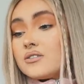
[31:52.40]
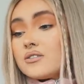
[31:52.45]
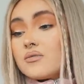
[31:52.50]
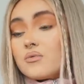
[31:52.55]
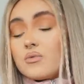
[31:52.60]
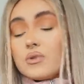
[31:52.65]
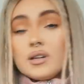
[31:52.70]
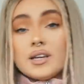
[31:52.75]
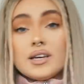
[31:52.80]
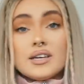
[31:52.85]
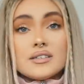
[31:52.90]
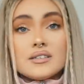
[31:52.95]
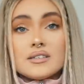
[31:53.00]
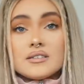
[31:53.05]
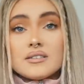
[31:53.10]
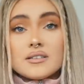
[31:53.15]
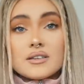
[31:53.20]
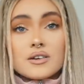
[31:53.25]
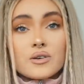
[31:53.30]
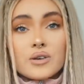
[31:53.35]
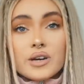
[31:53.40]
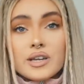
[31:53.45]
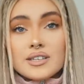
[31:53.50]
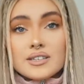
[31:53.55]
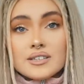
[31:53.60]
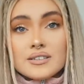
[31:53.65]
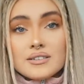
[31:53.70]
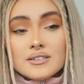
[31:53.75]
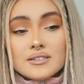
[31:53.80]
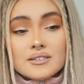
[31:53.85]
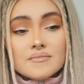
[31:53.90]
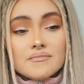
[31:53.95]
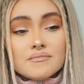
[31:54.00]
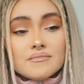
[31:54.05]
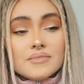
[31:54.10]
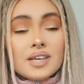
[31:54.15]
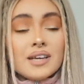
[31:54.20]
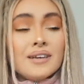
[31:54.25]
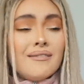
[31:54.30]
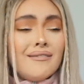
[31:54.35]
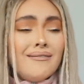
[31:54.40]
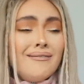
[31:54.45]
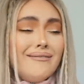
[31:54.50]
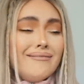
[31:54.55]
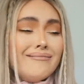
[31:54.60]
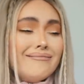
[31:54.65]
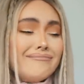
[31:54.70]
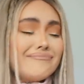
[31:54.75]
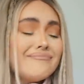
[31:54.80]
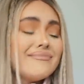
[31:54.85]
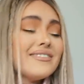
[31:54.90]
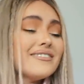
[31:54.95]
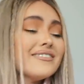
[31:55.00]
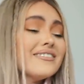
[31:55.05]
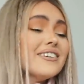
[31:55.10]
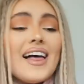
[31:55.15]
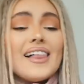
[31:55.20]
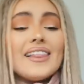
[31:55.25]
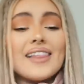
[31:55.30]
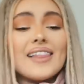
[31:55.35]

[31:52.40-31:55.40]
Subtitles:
releases the creases. The